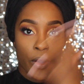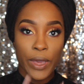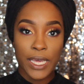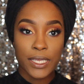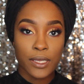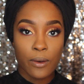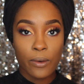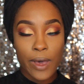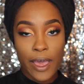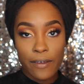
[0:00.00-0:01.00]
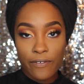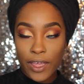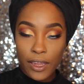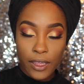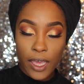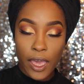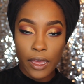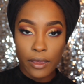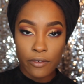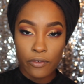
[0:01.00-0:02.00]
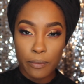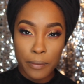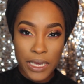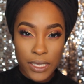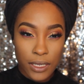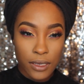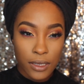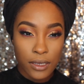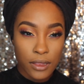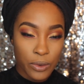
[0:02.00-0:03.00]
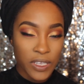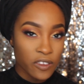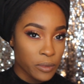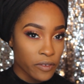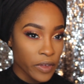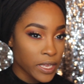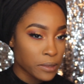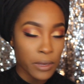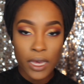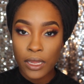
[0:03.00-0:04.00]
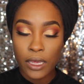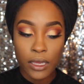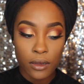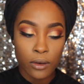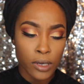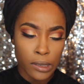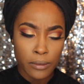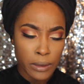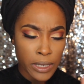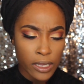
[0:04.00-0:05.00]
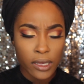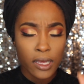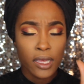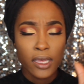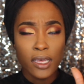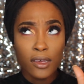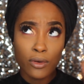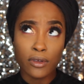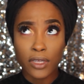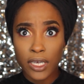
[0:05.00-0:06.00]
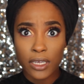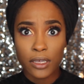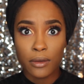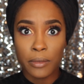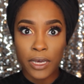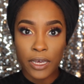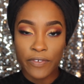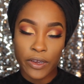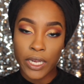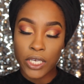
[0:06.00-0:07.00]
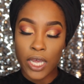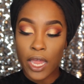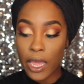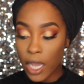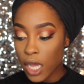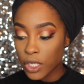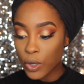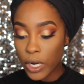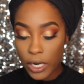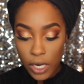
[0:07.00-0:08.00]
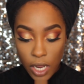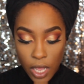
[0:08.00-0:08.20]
Okay, so I finally have basically the rest of my face, my highlight, or not my highlight, well yeah, my foundation, highlight, and contour.